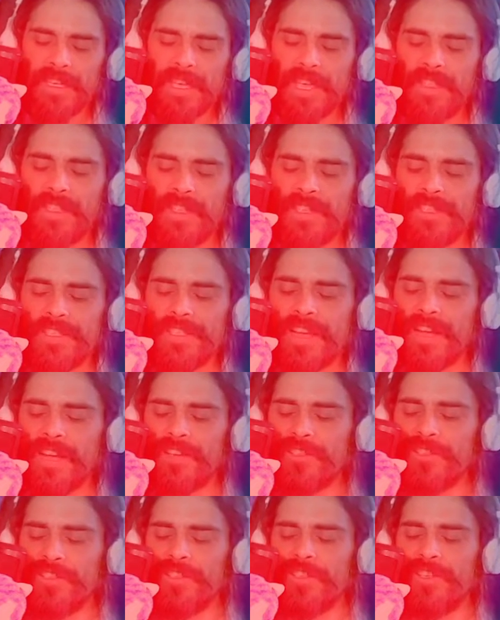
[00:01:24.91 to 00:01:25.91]
And then
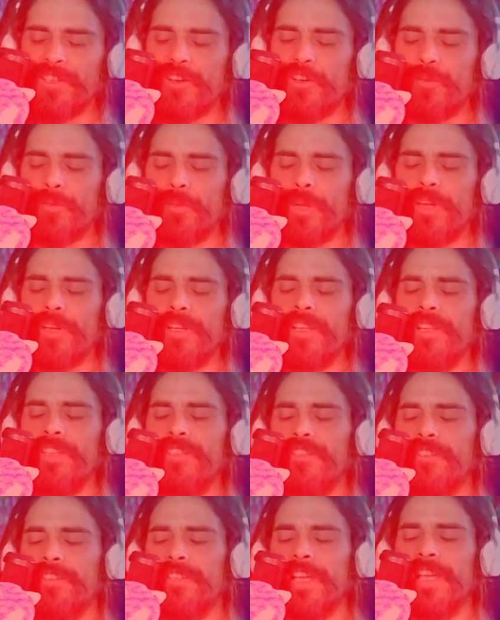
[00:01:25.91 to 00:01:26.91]
down in your butt and
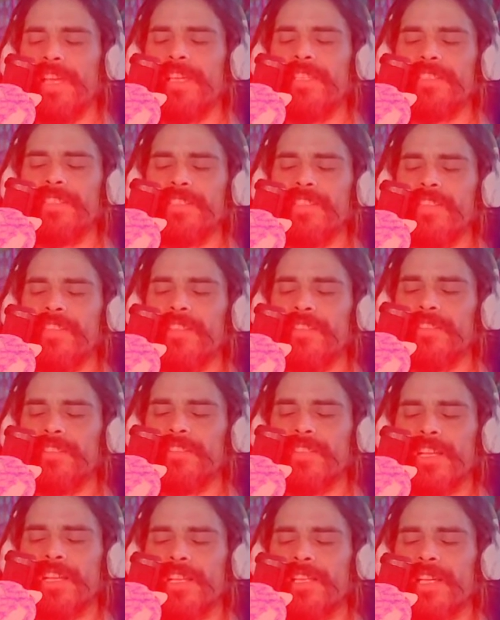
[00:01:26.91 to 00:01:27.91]
your legs. And
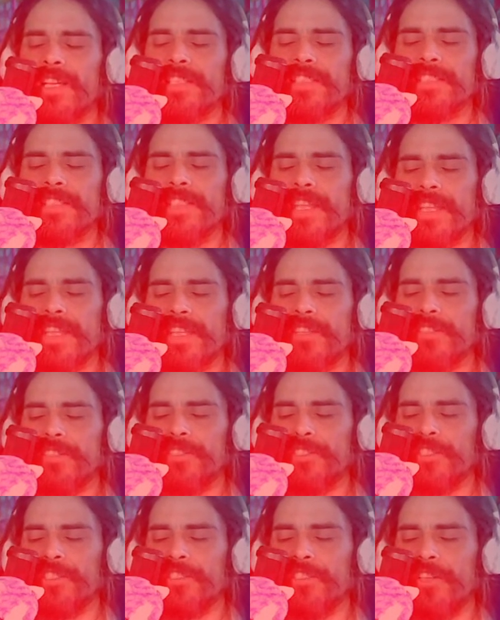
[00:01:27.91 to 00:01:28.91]
then collecting that
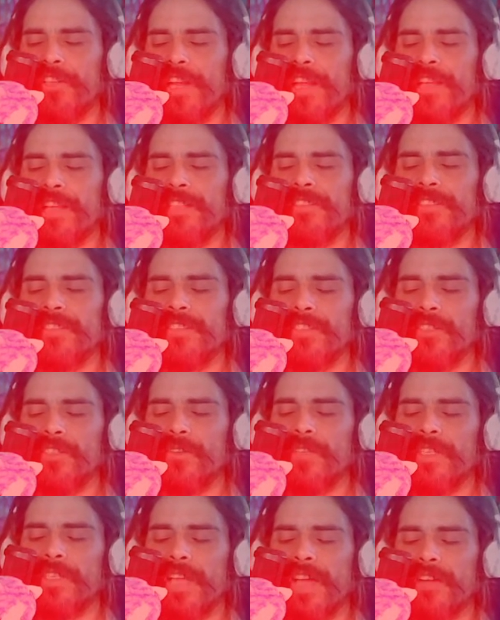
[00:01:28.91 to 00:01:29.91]
energy in your hands and
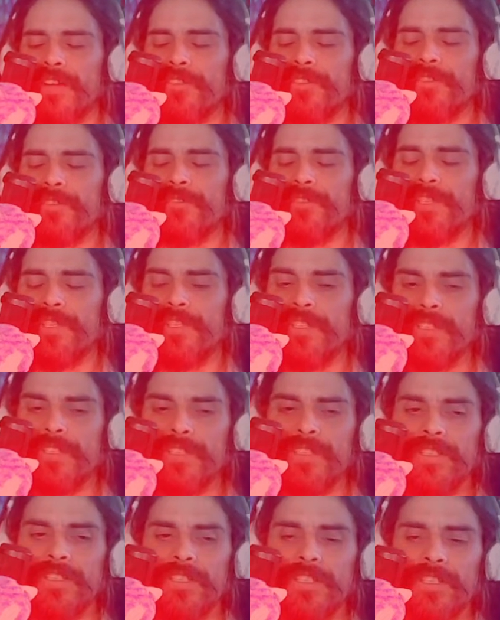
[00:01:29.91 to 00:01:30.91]
going out your feet.
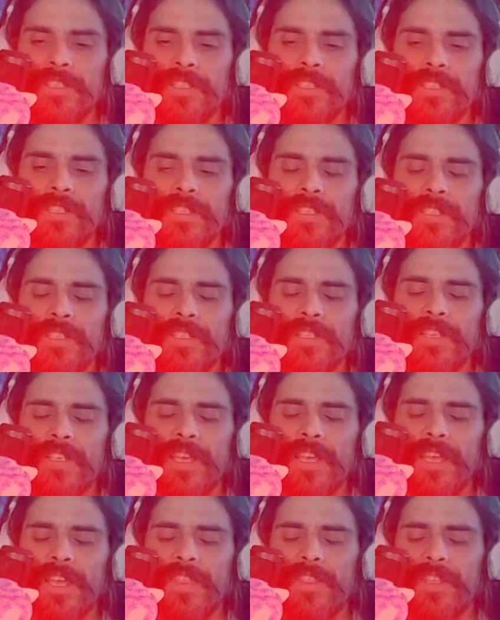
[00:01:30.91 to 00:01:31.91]

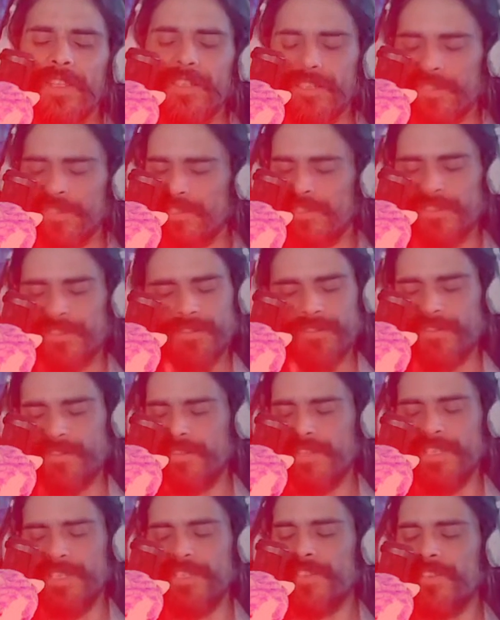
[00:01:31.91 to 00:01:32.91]
And then just
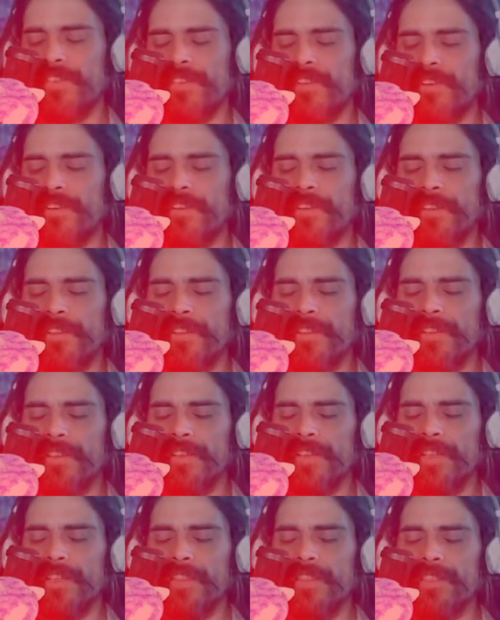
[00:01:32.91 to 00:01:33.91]
into the earth.
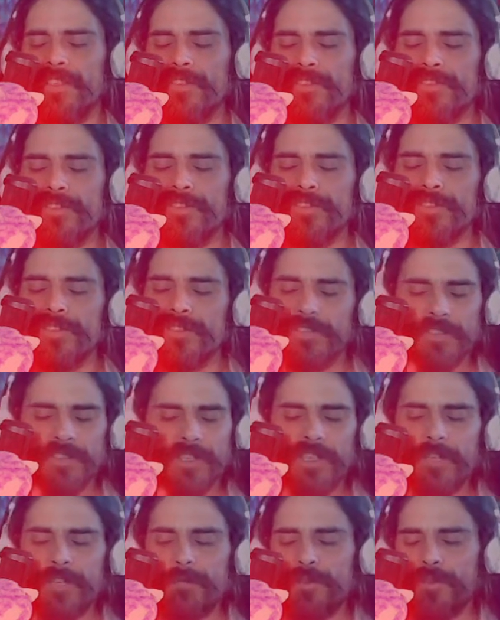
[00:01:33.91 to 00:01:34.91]
And then you just
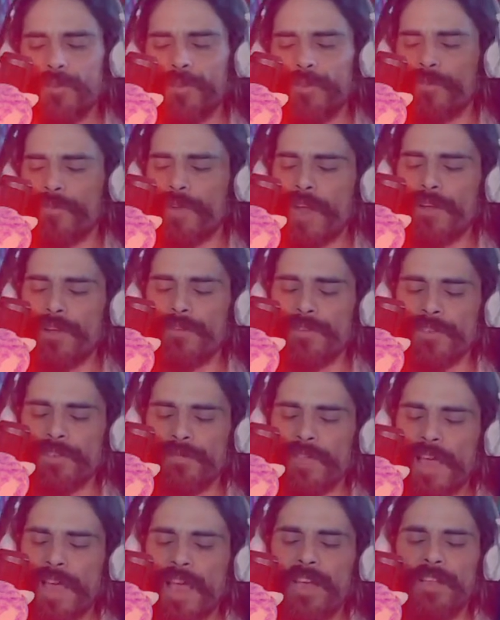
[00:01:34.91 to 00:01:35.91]
keep doing rounds
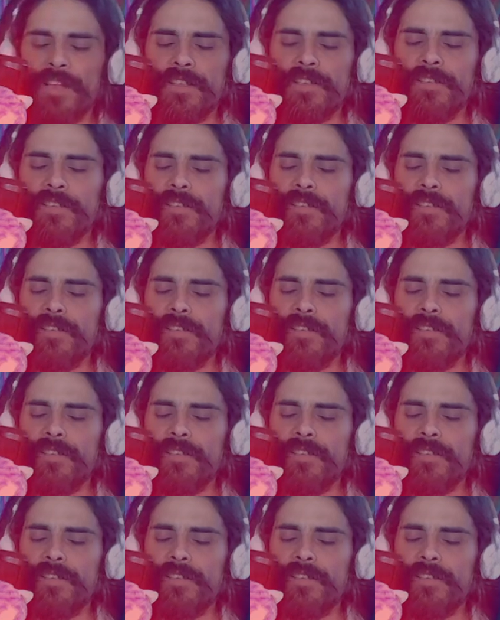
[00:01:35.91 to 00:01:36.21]
of that.